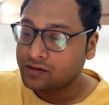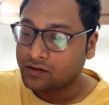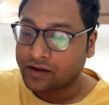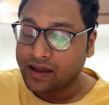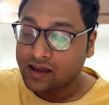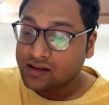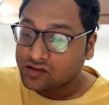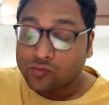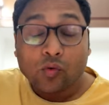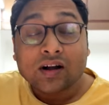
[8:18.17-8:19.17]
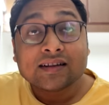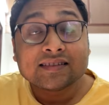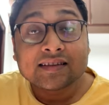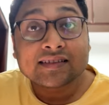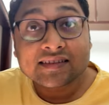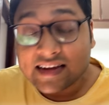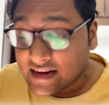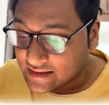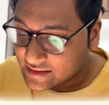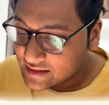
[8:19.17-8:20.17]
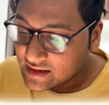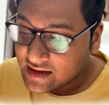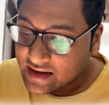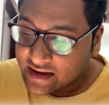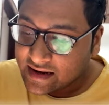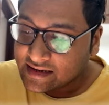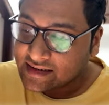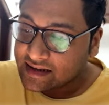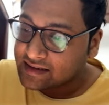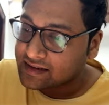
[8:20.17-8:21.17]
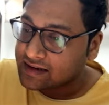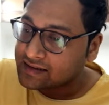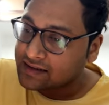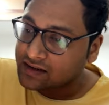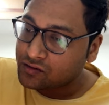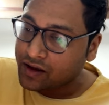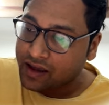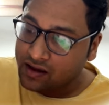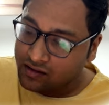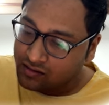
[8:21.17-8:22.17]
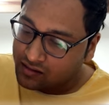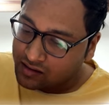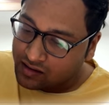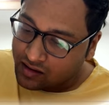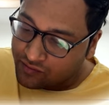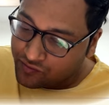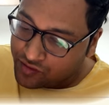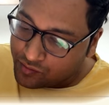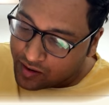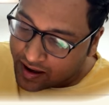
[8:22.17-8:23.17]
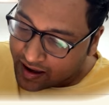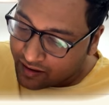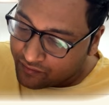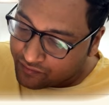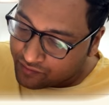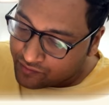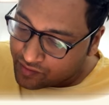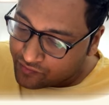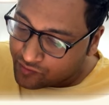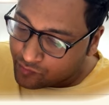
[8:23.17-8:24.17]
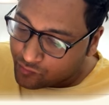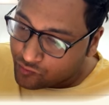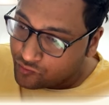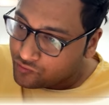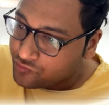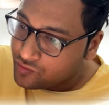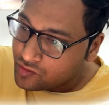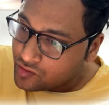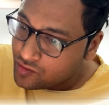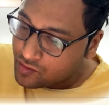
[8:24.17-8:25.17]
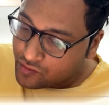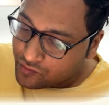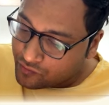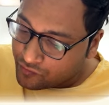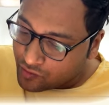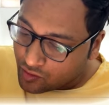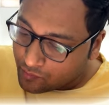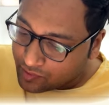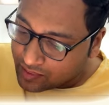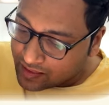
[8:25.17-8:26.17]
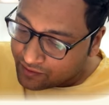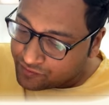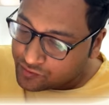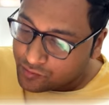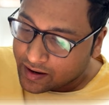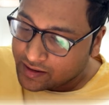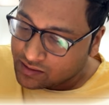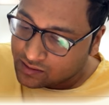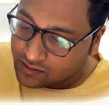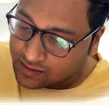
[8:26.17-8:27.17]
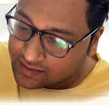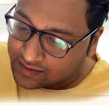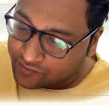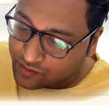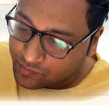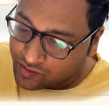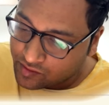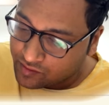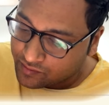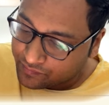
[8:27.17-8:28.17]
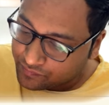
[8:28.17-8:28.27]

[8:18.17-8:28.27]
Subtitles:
Okay, so what does this tell us? It tells us that, okay, if you move from left to right, let's say from here,